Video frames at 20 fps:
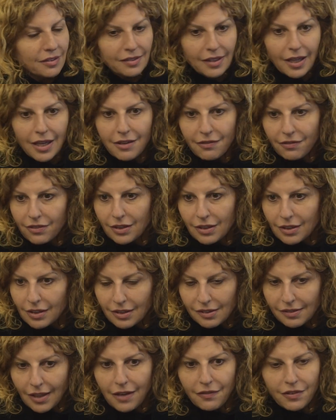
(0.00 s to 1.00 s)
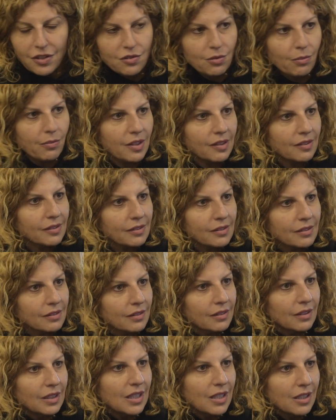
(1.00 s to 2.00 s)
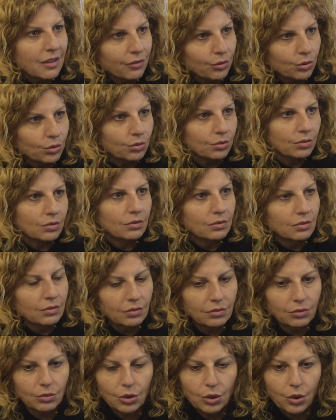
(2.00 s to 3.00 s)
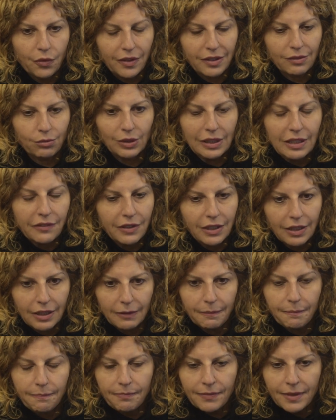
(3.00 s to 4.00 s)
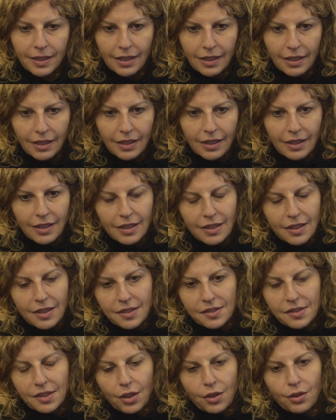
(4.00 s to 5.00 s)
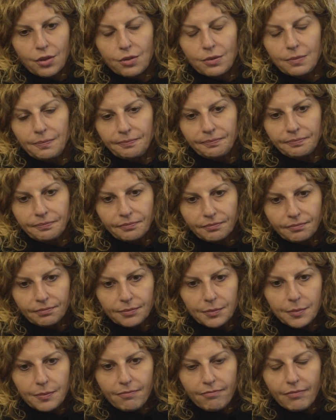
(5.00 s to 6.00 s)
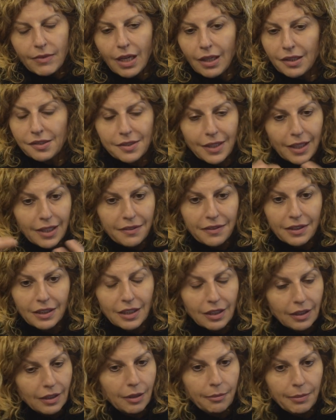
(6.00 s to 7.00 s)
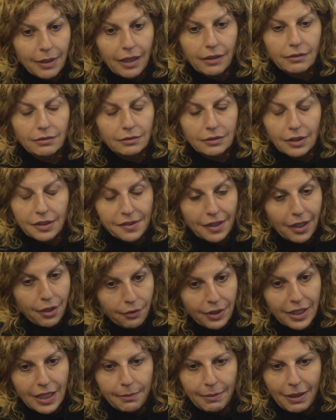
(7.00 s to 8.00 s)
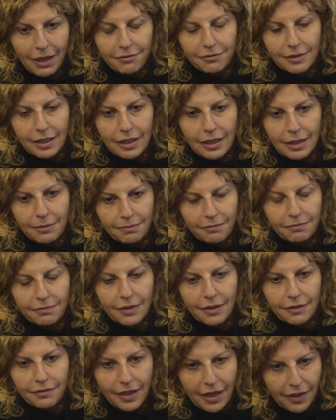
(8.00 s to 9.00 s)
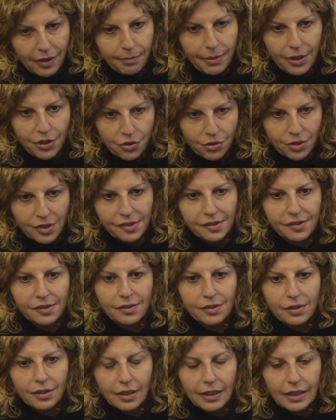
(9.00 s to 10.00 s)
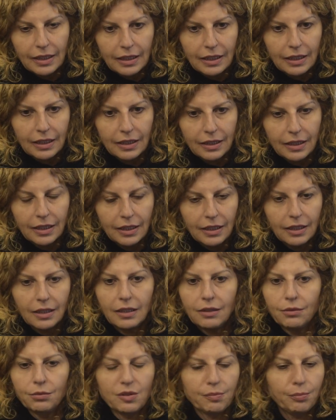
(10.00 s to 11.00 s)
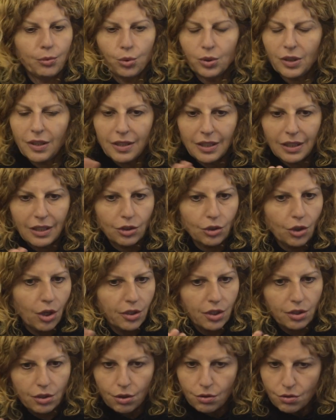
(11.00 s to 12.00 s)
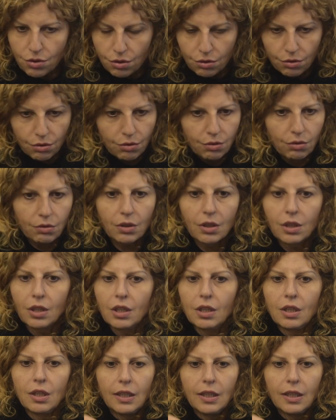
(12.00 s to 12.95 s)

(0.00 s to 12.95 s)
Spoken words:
us from this evil world that we're living in. So I started reading about Father Petrus. He was born, I think, in 1902.